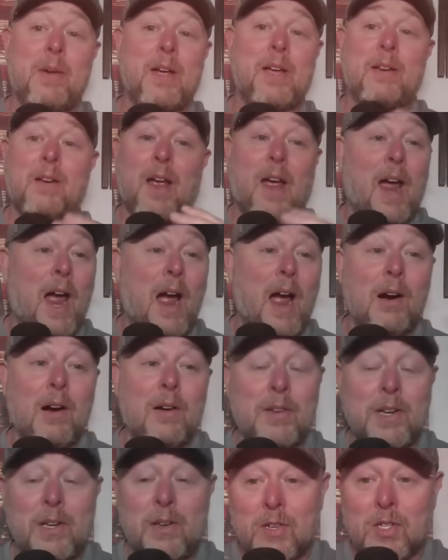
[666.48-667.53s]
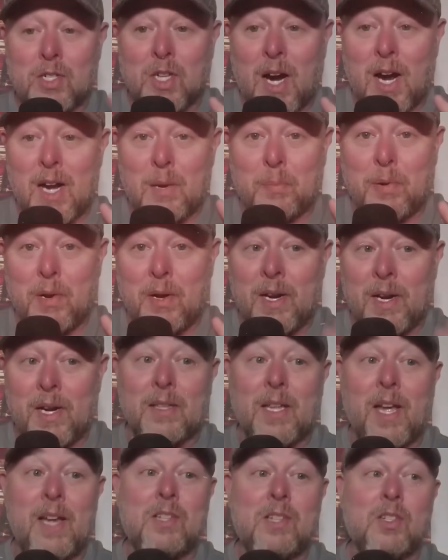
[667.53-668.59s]
I mean, however you try to put
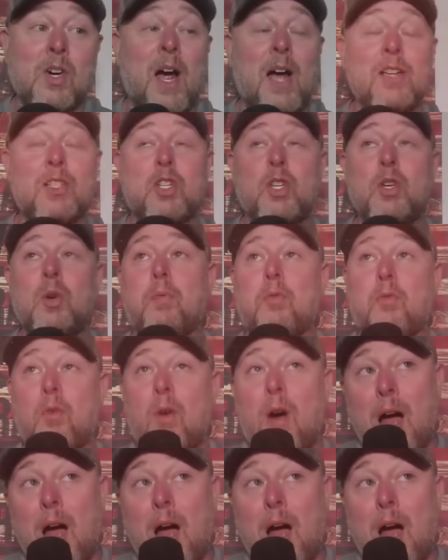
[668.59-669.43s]
it, they tried to